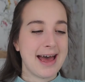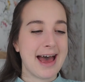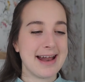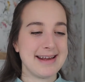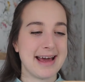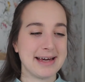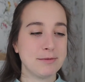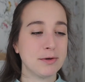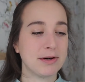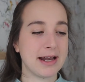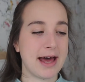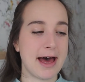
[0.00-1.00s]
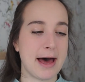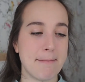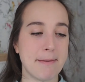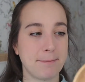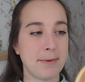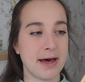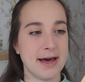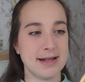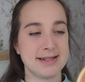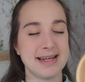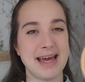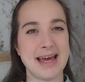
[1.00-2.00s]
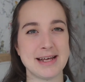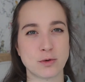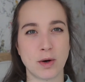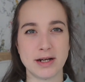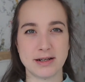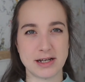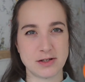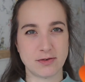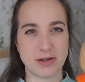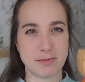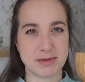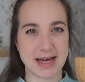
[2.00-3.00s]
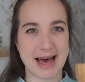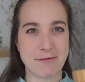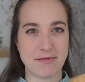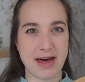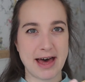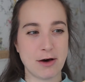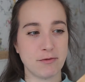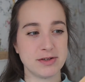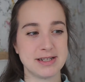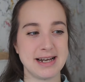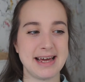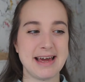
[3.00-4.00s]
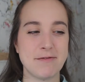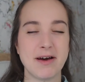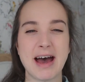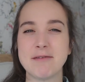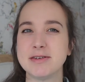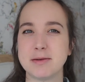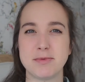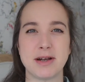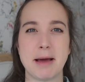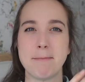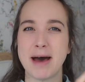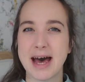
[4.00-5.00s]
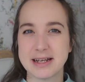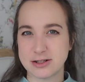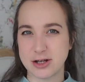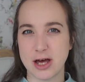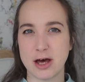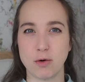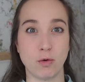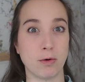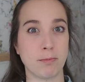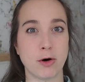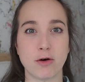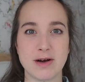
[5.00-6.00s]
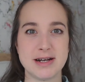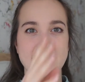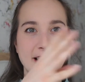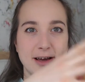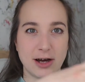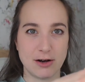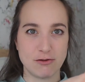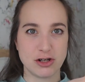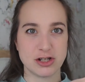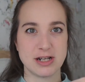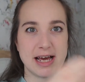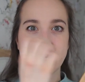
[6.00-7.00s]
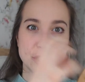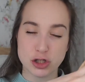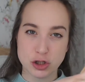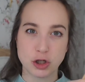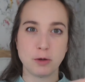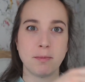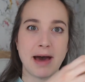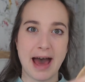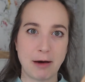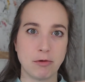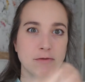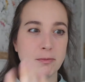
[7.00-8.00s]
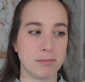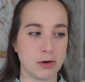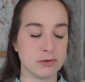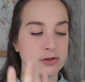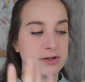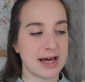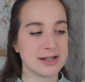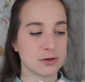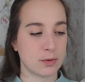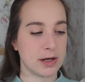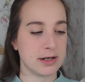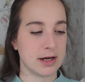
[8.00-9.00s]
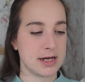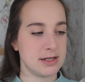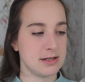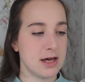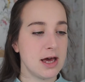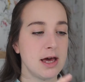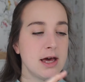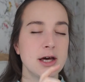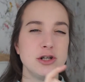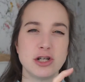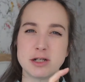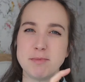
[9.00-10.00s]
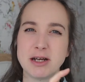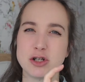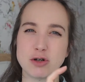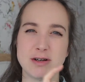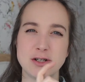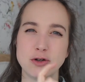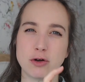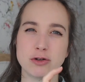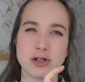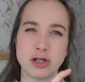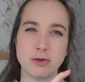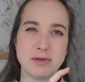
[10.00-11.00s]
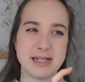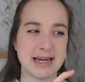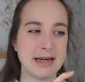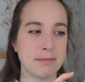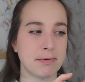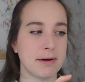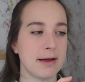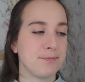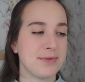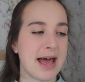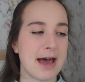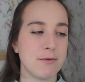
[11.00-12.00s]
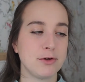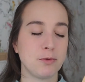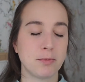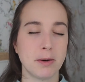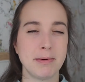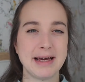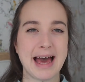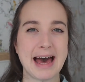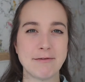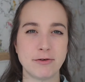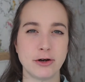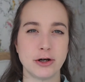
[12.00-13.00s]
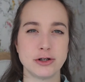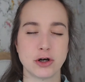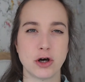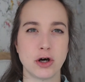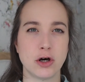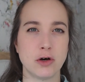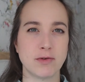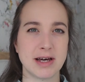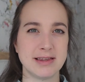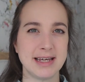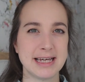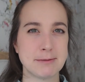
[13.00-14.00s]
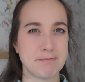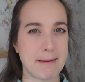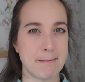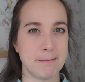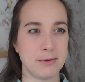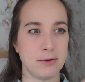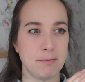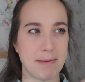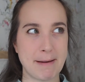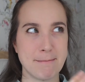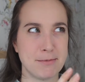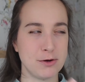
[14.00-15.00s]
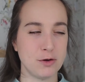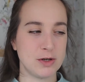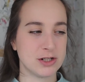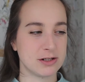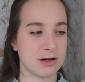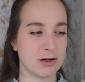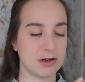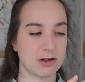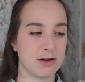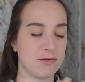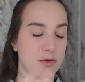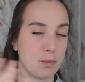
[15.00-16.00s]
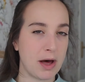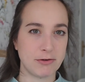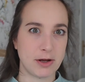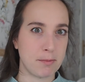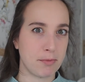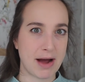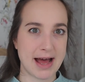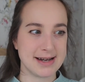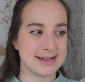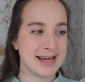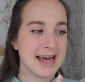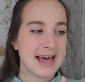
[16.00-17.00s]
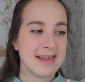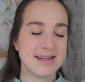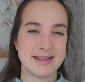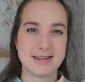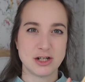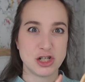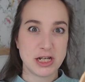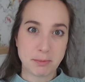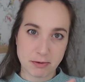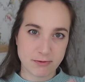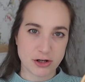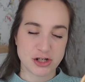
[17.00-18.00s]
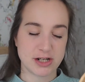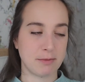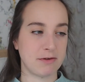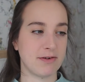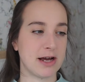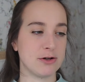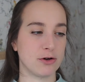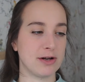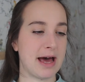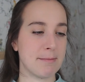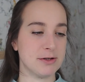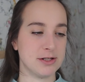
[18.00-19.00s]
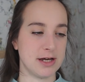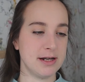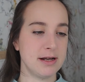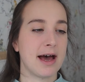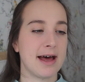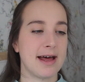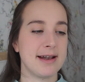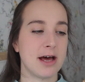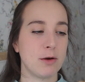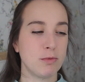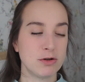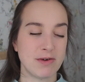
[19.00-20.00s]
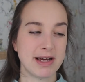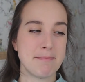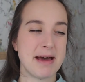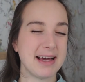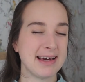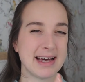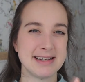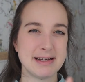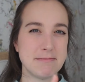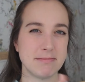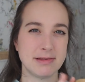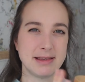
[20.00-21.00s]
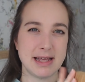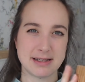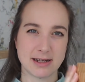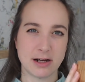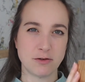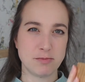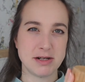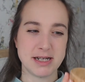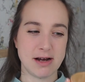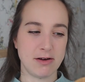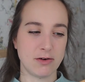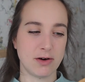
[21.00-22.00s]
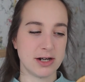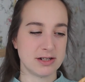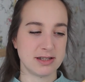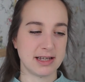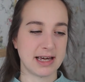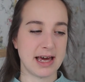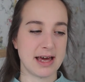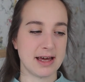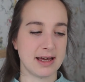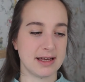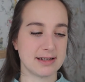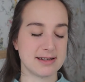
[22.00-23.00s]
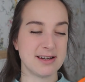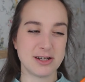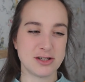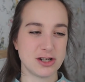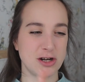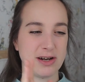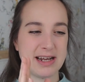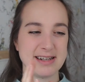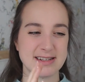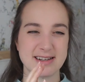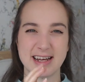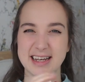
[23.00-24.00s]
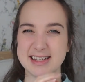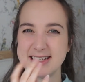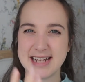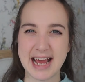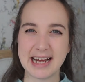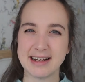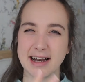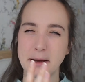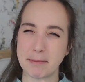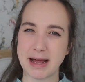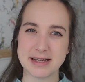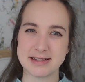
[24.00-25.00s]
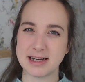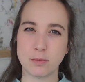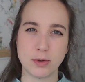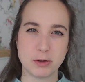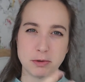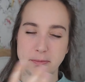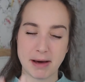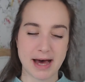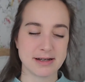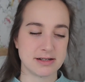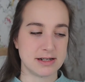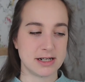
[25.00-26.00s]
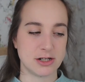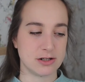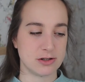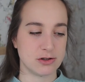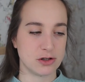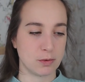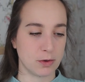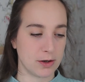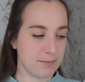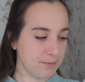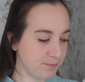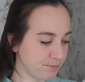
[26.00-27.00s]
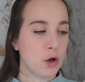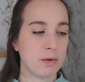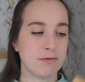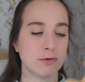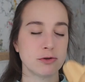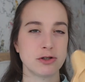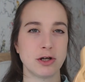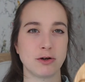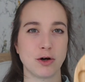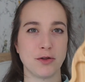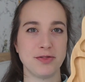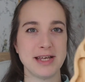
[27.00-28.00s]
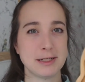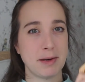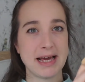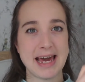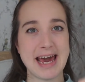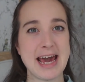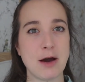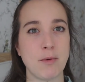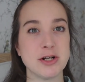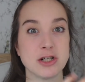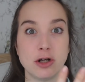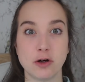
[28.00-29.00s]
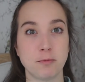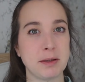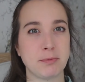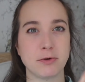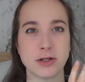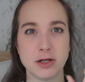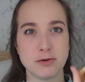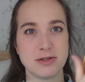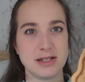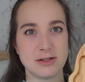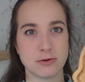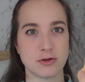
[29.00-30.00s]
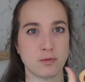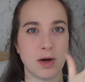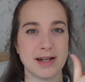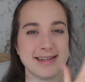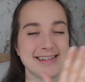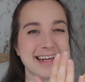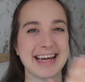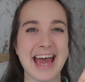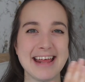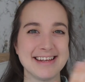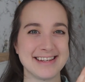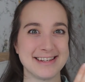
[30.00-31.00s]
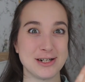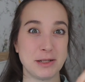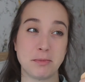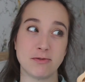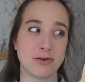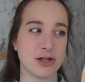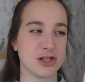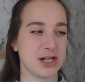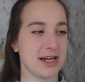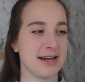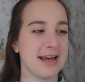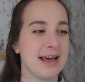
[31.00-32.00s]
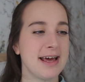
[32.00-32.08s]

and yeah, he will get it up. But it is quite nice for them to have that. Obviously if they're having something like pasta or porridge, they can kind of just like scoop it out of a bowl, so that's quite nice. Just make sure it's not too deep. Now you probably have heard of, I think it's Bamboo Bamboo, which are kind of the well-known brand. This is a cheaper version that we found on Amazon, and I would recommend getting this kind of material. I just think it's nicer, and it doesn't like stain like plastic would with pasta dishes and so on. We've also got this plate here, which a lot of people use, these sorts of ones. Again, this is a cheaper version.